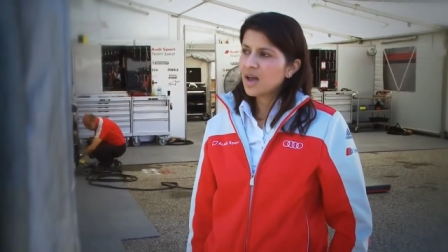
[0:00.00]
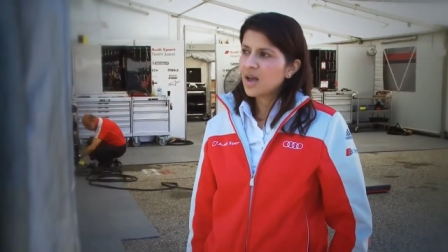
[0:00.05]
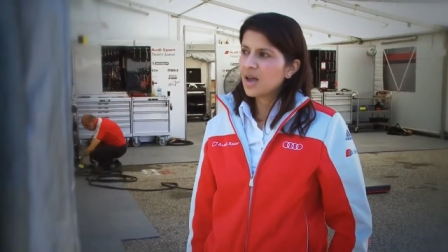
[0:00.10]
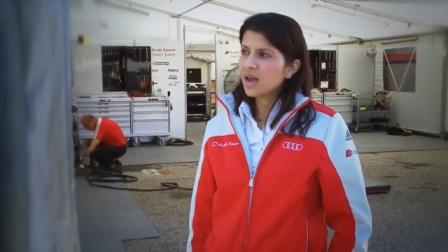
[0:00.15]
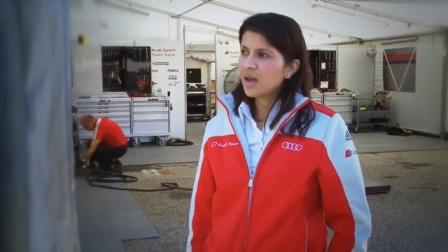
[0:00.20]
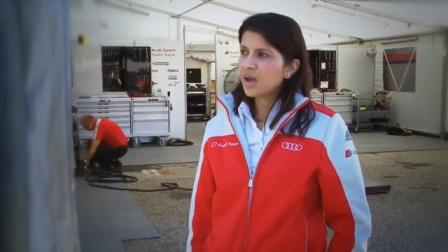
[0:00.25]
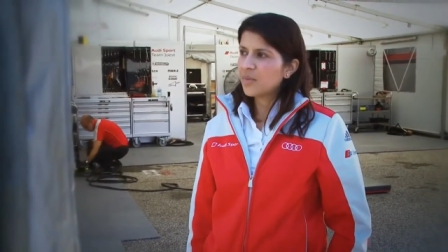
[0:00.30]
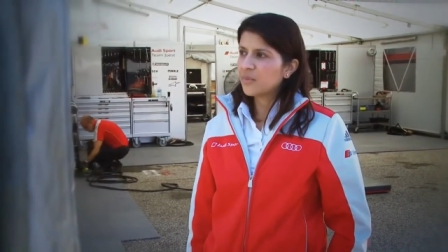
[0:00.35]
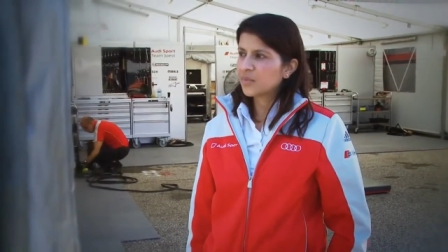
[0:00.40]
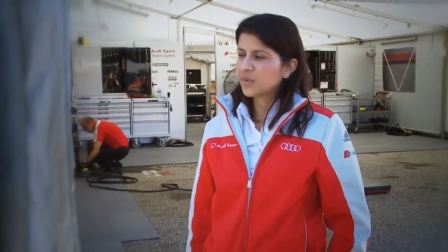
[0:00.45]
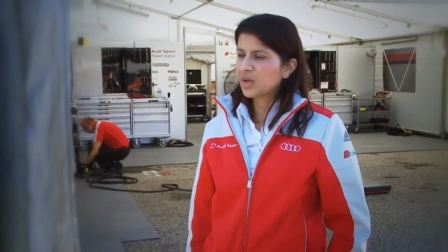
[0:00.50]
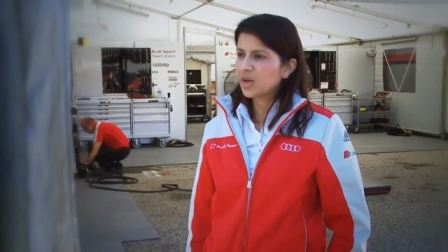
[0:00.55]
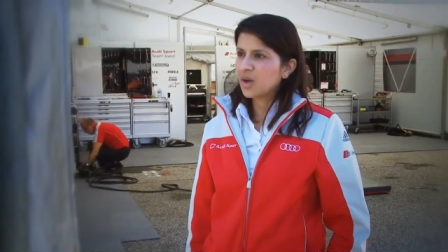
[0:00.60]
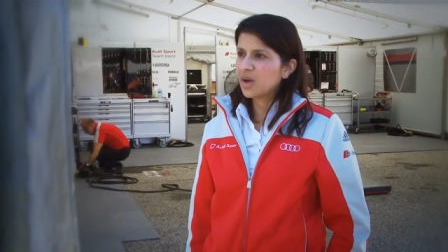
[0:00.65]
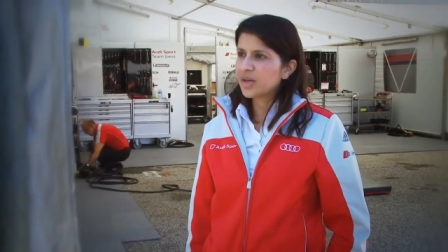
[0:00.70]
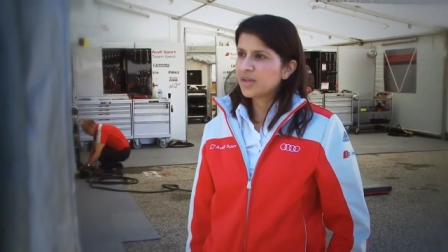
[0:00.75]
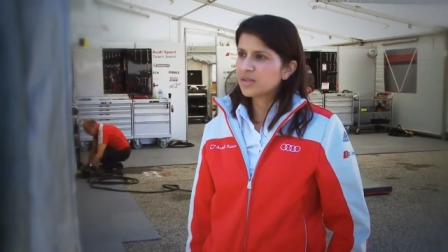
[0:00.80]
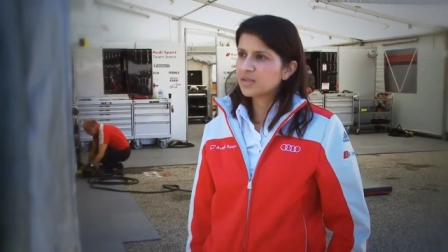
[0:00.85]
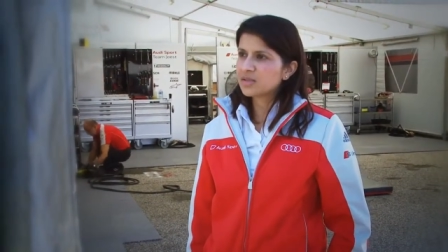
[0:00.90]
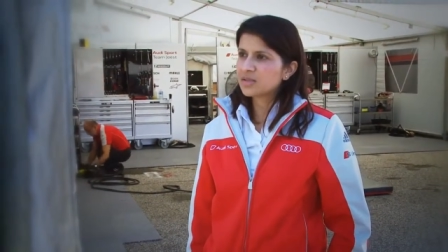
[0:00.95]
Um,
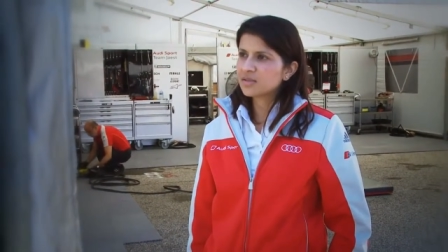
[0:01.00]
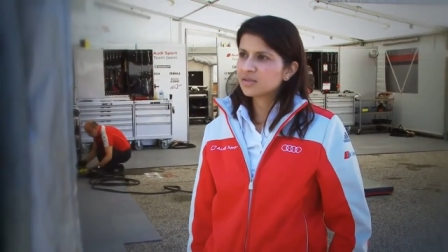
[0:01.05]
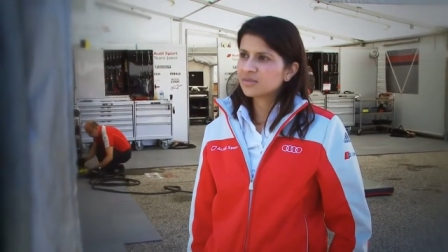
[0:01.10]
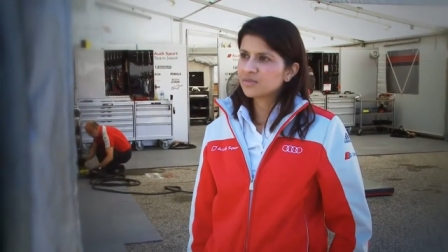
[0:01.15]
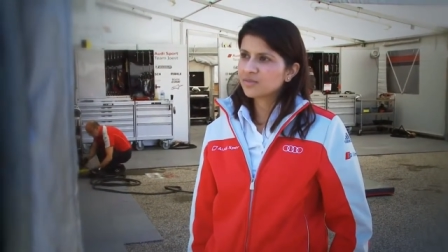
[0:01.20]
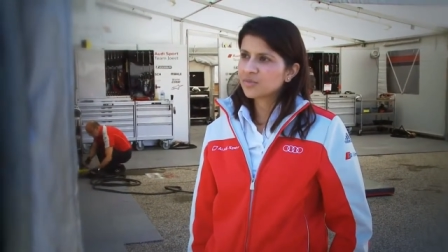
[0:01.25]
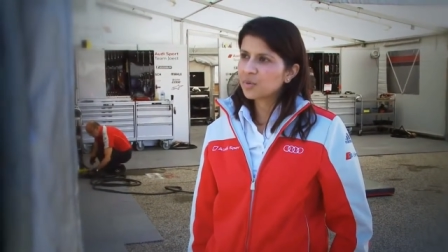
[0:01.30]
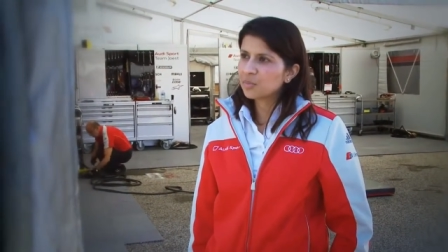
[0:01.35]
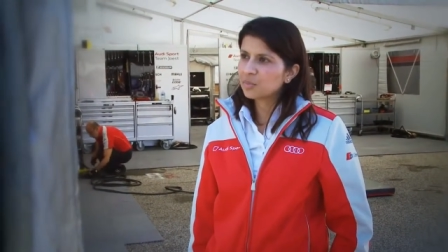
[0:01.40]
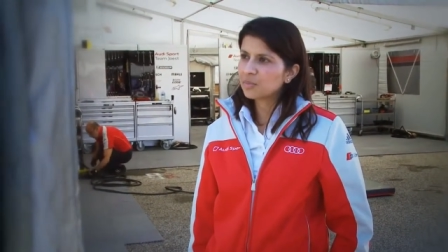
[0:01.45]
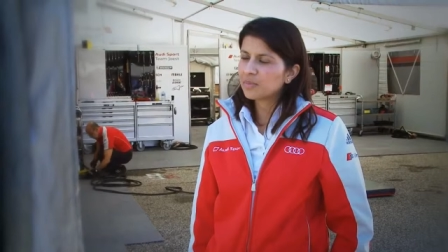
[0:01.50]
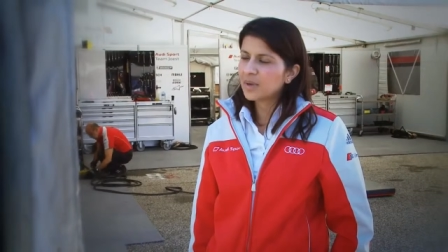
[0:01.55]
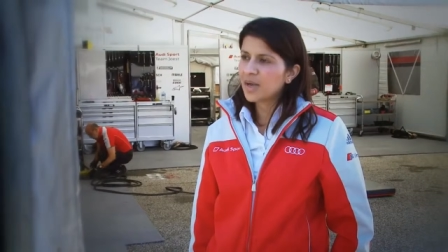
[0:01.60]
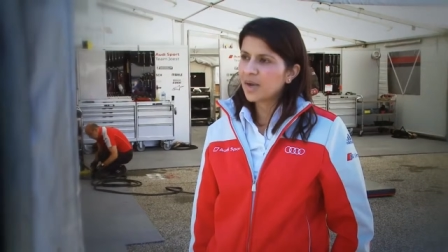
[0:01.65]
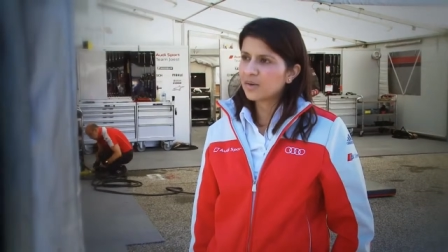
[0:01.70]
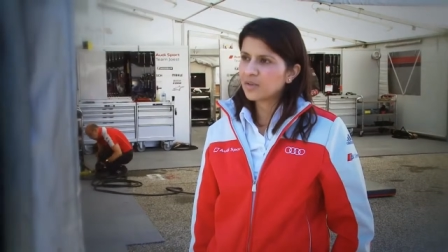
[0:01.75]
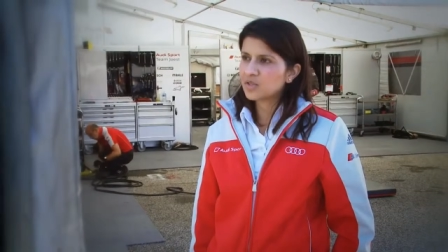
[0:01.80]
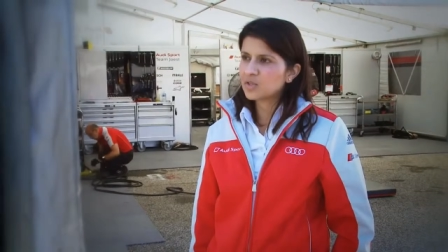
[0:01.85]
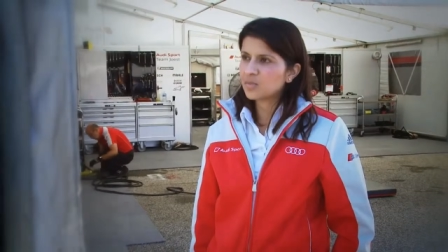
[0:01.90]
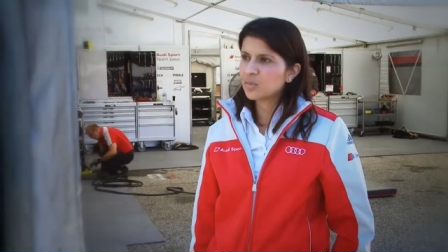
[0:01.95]
guys from
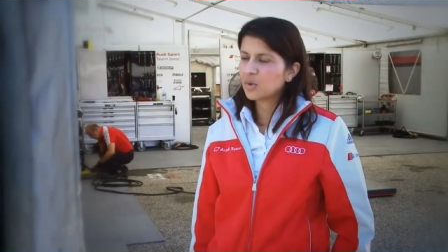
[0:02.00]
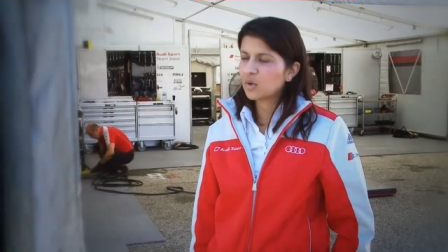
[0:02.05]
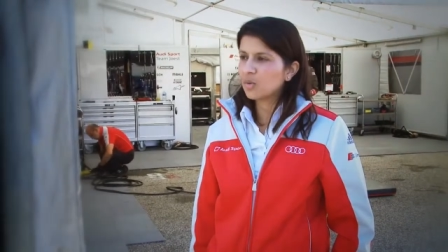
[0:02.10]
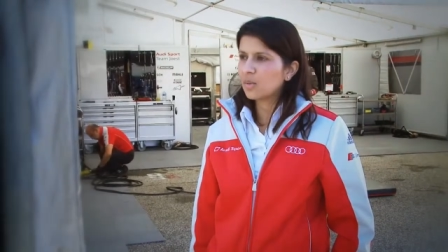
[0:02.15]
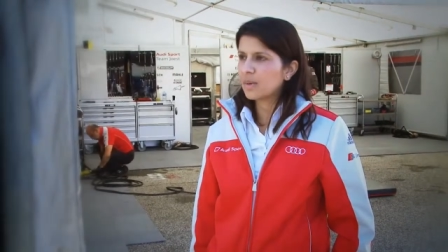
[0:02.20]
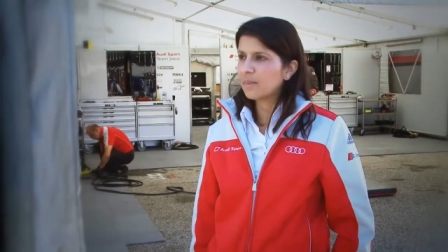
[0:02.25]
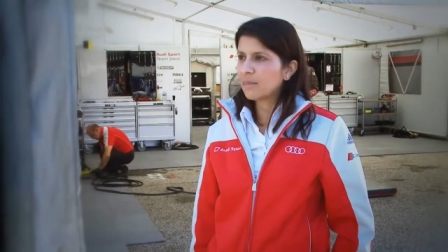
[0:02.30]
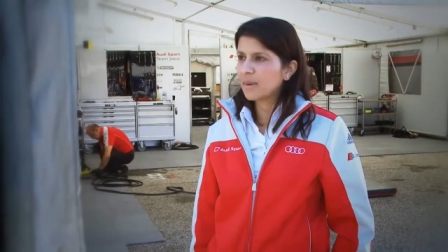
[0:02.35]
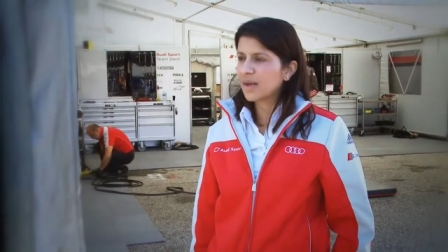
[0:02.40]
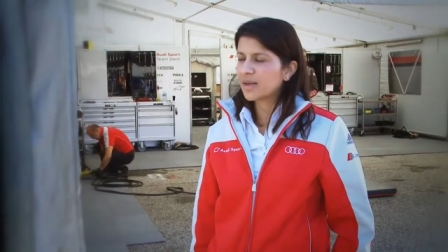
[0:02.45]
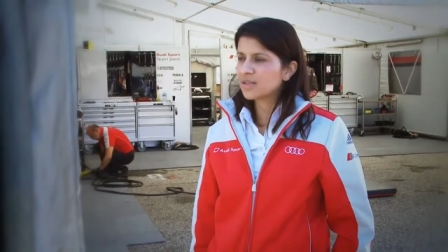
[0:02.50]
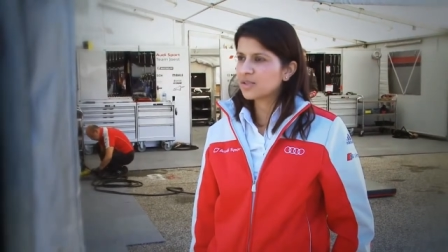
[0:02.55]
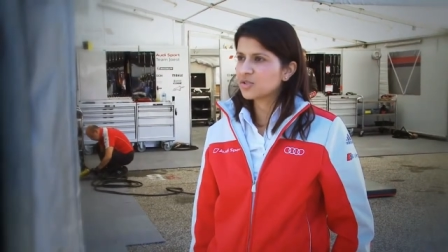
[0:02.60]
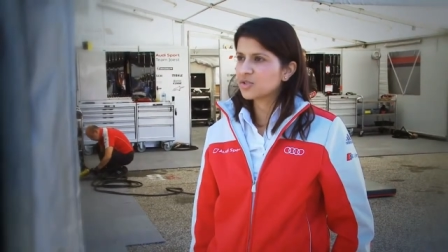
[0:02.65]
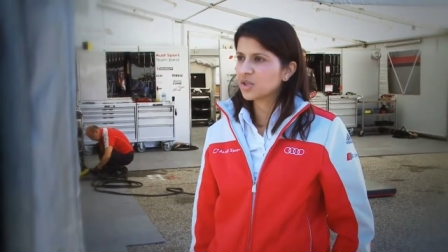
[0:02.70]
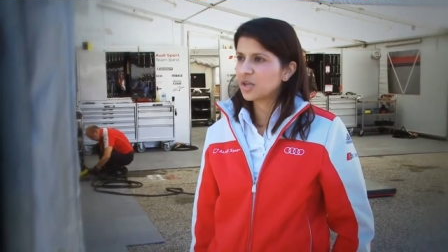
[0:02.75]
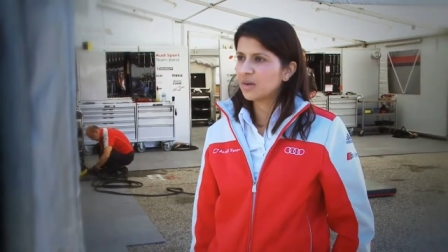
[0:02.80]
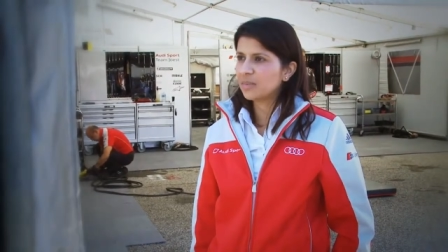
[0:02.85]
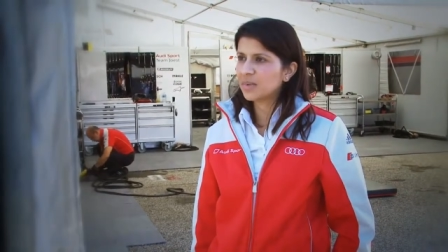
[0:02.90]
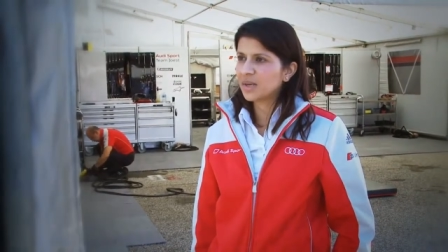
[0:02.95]
Audi Sport went back to
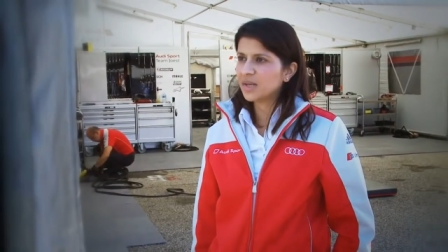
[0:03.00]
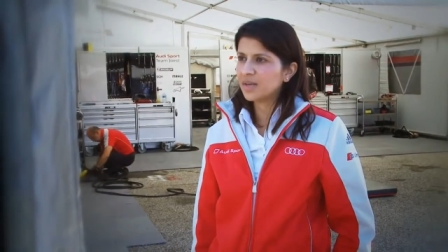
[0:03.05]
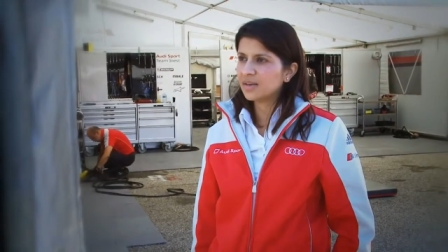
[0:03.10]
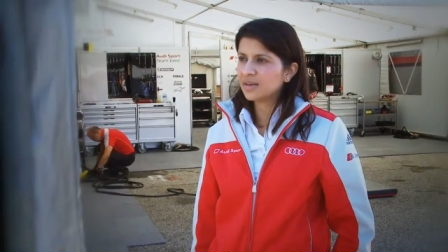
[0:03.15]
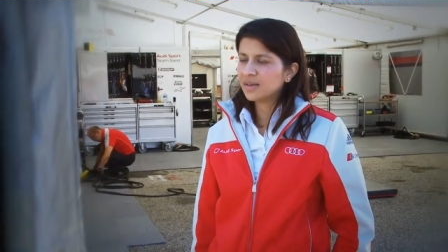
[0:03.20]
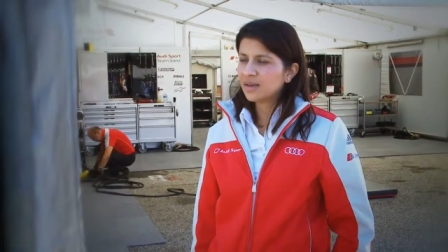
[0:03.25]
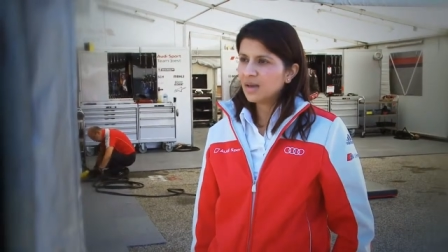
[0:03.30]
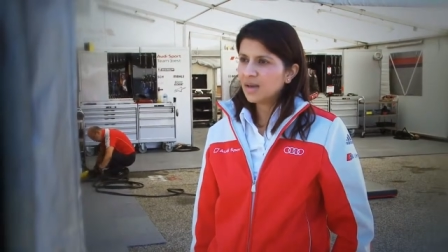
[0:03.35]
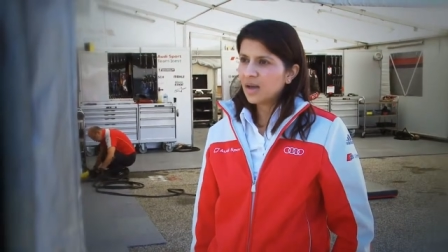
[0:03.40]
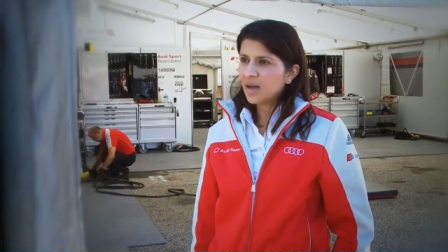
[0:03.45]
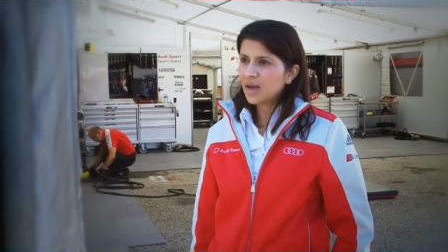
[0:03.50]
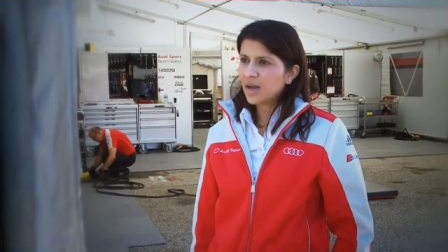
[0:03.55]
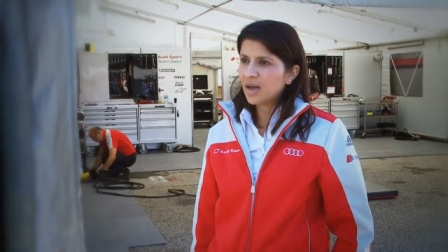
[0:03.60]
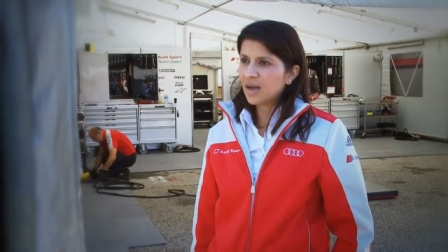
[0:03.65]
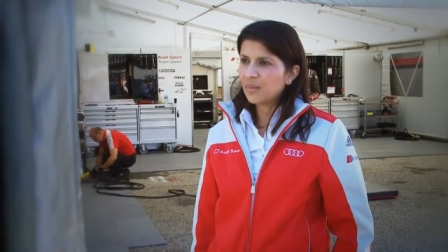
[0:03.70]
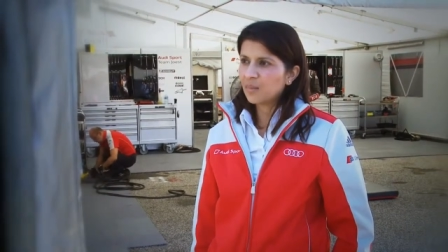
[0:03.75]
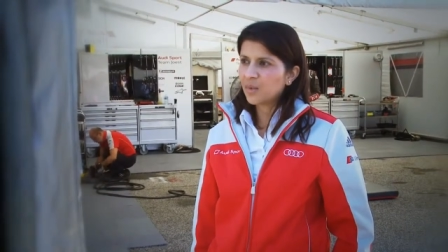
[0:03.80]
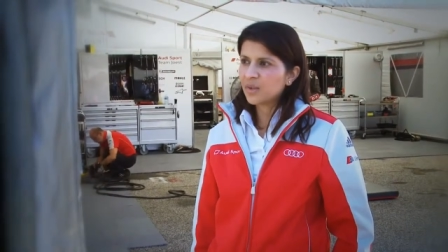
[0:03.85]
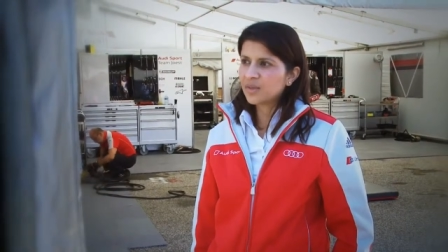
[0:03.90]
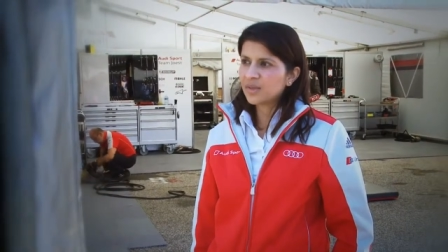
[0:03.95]
Germany,
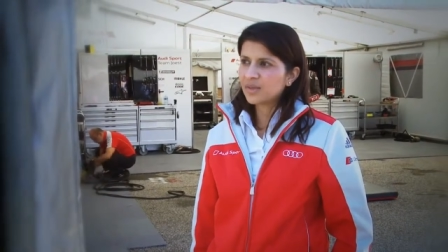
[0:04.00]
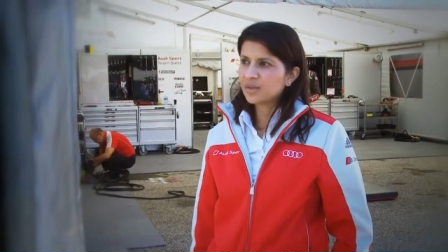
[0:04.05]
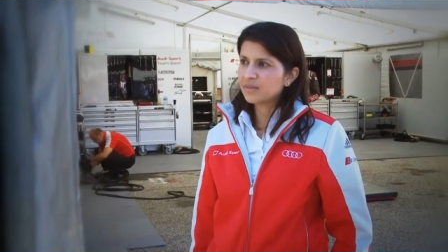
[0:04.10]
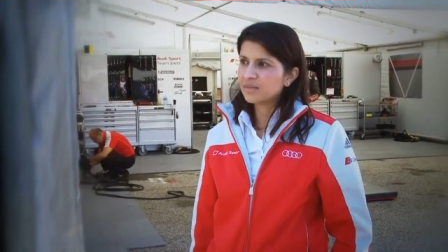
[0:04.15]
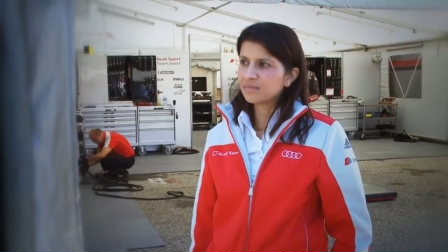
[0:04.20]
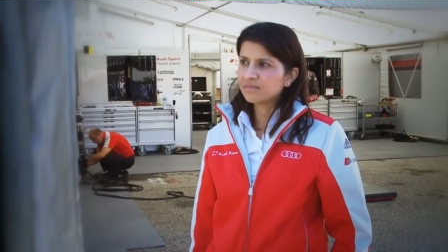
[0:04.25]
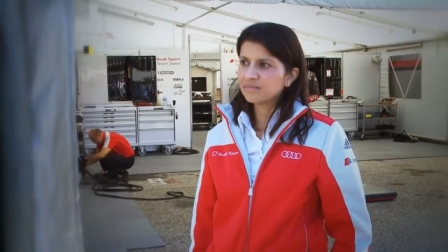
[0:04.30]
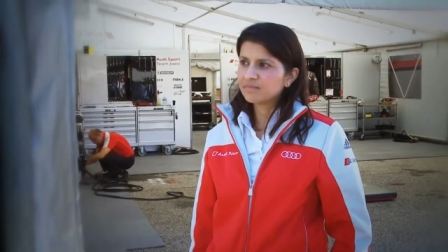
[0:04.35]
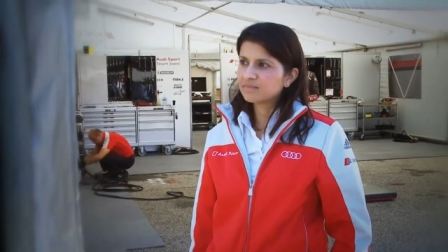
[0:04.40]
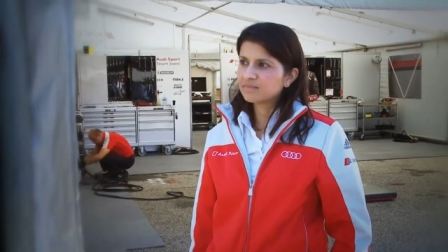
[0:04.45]
and within